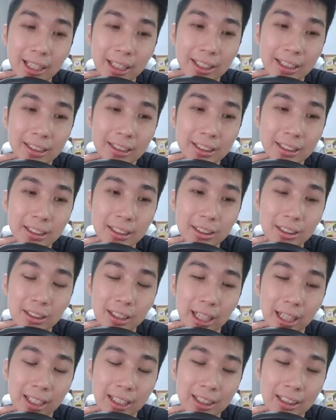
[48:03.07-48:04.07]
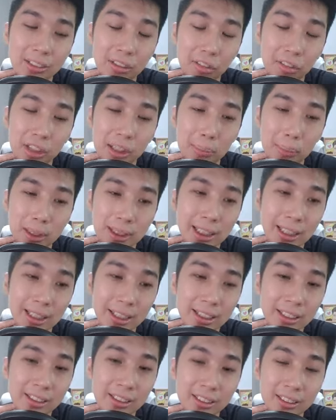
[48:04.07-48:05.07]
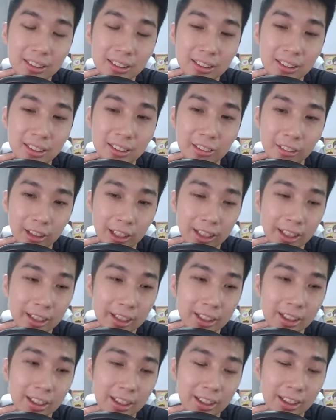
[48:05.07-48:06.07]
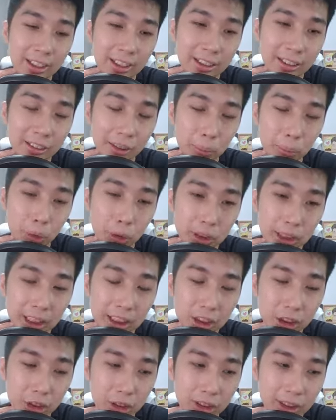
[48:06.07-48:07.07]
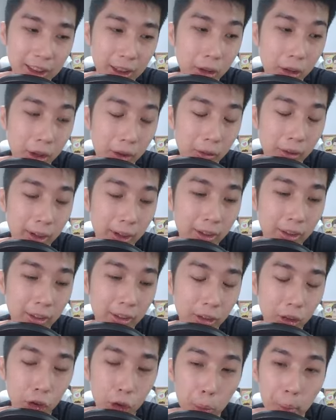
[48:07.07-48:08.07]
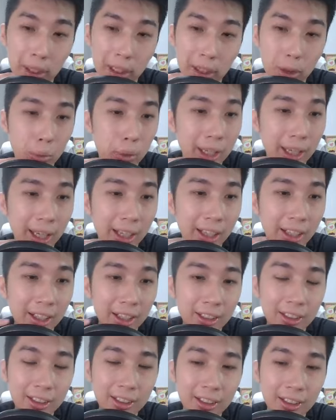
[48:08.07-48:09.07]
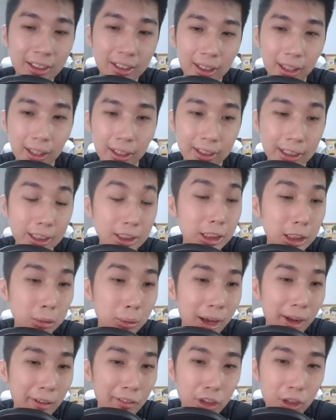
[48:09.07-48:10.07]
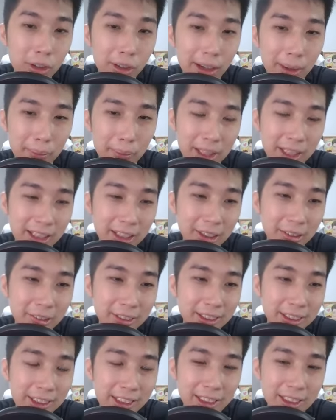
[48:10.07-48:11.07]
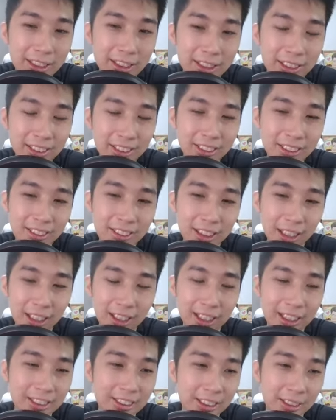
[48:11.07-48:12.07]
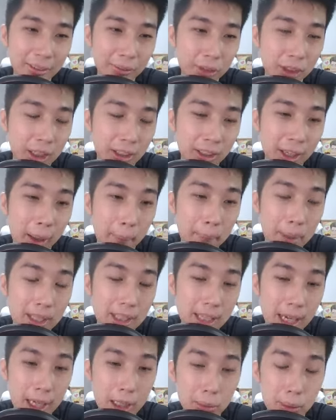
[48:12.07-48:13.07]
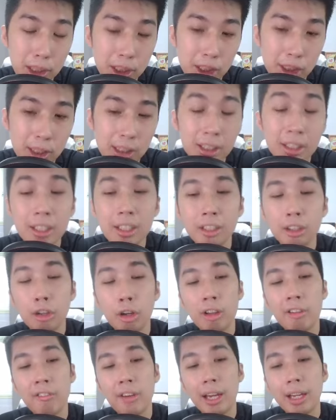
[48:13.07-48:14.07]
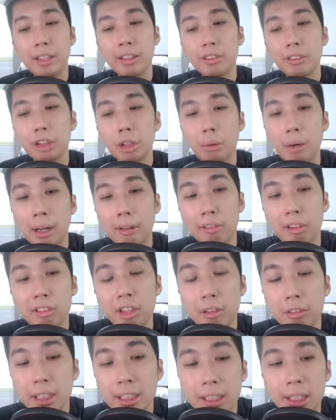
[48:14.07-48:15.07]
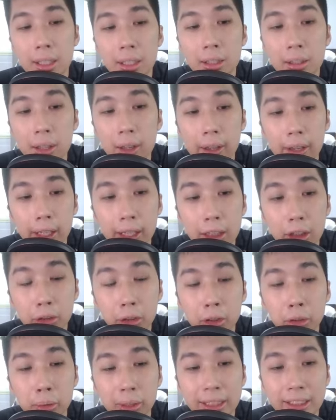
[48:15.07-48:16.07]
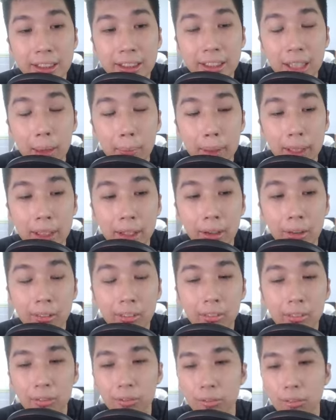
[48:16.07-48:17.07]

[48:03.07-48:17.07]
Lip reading: at least 50%, right? The project should sell quite well on opening weekend. That's just what I feel. I'll be eager to see, unless something happens. In fact, you know what? With the recent interest rates coming down,